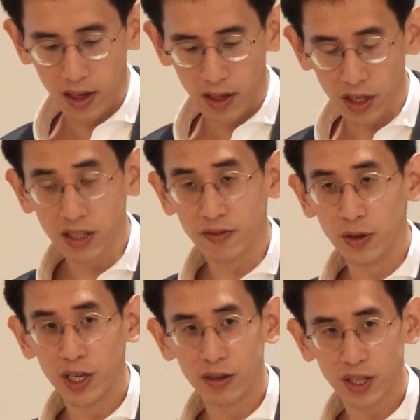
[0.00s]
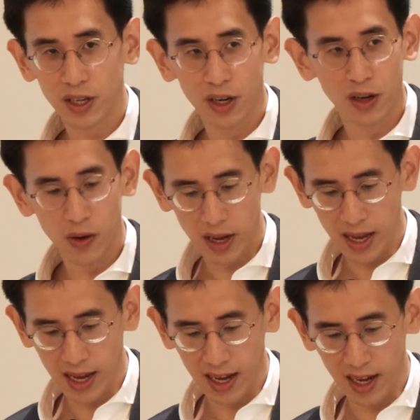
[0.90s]
Just a few years ago,
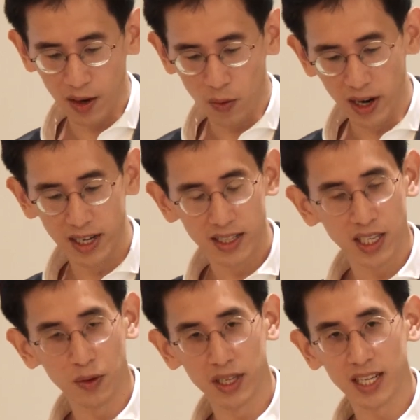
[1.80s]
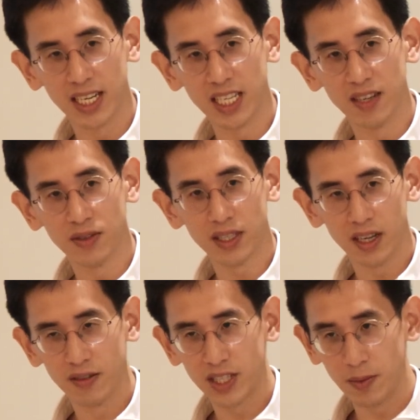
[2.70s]
wanting to see what this idea of
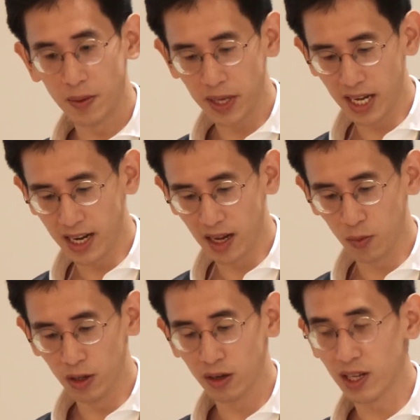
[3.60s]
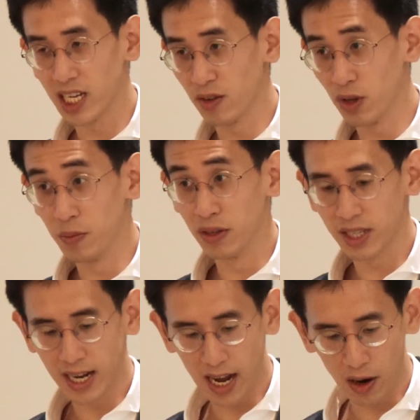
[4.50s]
CBPNM would look like if we built
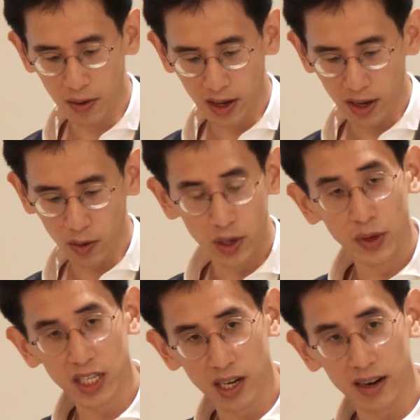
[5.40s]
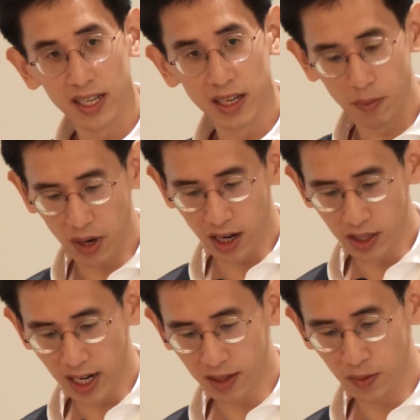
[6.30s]
it out, we reached out and did a
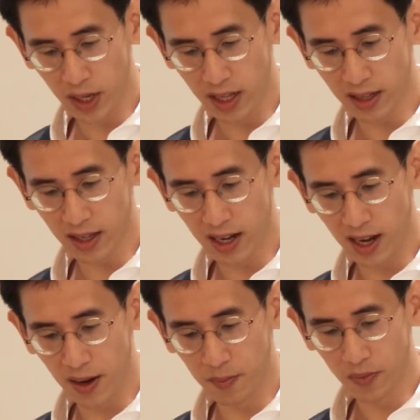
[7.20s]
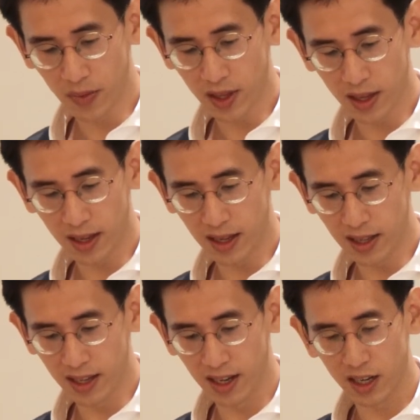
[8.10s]
project with
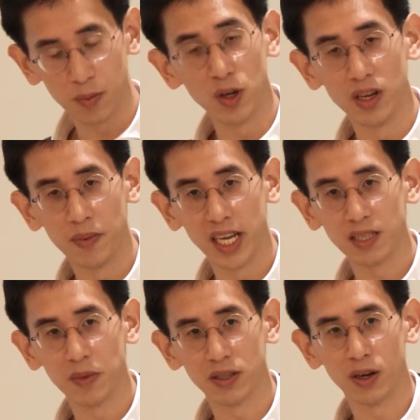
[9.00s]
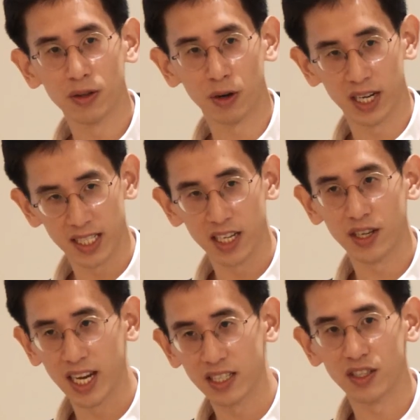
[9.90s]
the community-based mental health
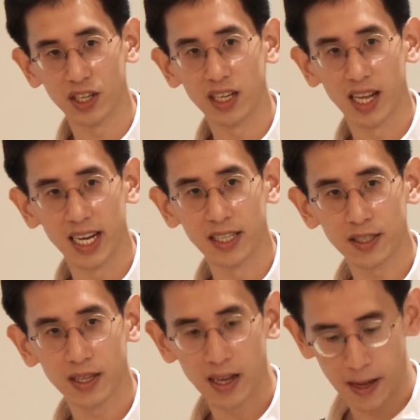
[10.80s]
organization SSG Alliance,